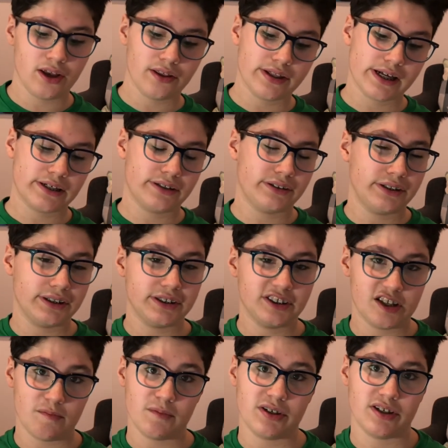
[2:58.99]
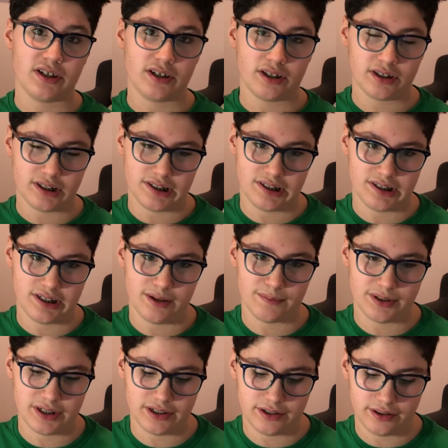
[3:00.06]
that are in the
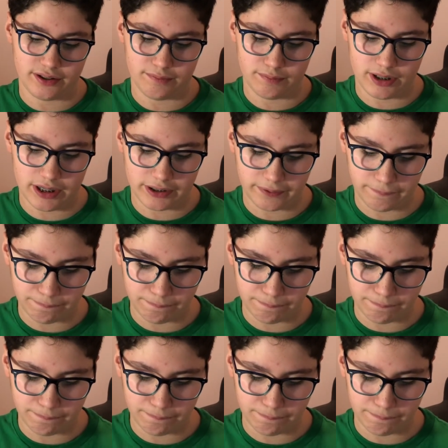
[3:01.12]
Zamazenta theme deck.